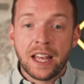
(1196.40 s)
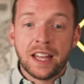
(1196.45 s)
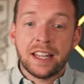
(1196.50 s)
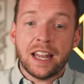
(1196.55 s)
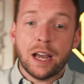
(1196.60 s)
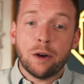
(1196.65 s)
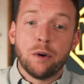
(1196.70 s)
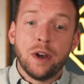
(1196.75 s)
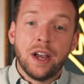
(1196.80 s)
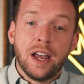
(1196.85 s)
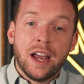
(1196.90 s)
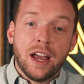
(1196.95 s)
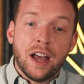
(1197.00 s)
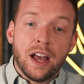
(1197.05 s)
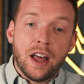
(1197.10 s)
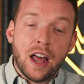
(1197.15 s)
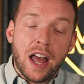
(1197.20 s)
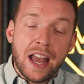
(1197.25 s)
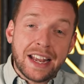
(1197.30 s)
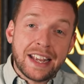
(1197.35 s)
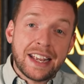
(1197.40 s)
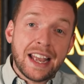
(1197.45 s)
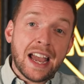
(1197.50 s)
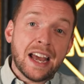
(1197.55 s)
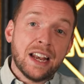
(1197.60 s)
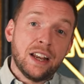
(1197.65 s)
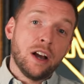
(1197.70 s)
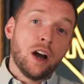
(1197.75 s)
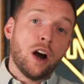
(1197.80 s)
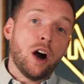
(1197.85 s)
Now,
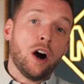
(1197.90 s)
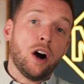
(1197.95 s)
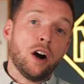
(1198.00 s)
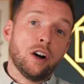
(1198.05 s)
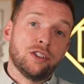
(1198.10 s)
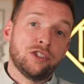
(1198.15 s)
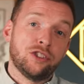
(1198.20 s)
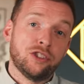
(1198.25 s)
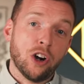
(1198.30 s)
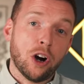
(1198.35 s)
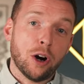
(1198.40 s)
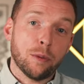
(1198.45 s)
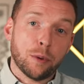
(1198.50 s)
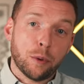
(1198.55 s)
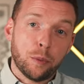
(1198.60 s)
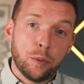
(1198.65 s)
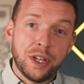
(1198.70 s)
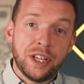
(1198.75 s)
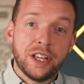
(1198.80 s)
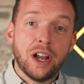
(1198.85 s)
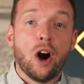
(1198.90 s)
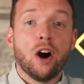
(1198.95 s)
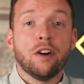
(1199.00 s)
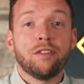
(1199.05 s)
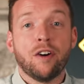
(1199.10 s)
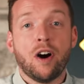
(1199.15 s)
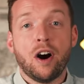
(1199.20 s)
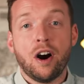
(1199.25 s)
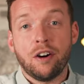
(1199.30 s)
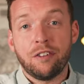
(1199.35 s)
again, our shop, we
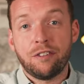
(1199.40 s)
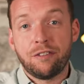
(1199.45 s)
offer our